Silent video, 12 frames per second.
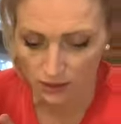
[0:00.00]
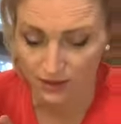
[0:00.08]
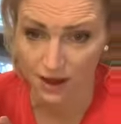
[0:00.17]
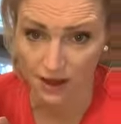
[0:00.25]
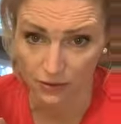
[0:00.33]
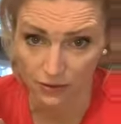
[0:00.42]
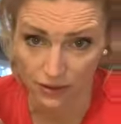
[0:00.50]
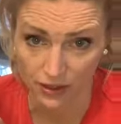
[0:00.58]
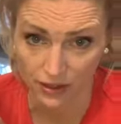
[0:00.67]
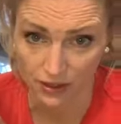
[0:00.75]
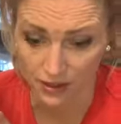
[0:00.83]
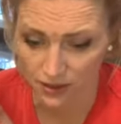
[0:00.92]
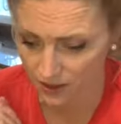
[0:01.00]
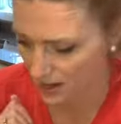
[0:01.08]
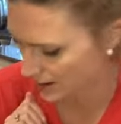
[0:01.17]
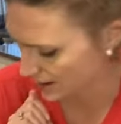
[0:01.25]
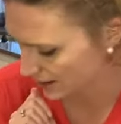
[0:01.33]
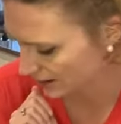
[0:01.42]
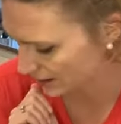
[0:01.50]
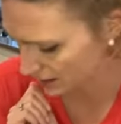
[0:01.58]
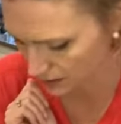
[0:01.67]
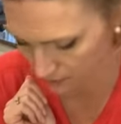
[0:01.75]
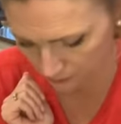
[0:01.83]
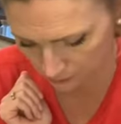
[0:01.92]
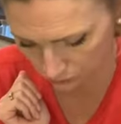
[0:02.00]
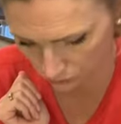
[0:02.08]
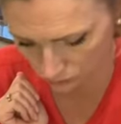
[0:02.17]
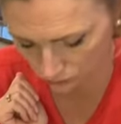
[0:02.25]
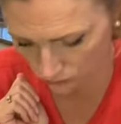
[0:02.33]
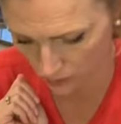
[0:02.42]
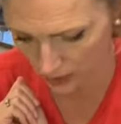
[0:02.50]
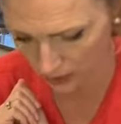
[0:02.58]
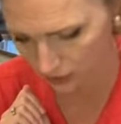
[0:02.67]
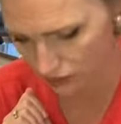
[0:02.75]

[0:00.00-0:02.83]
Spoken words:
The other thing that and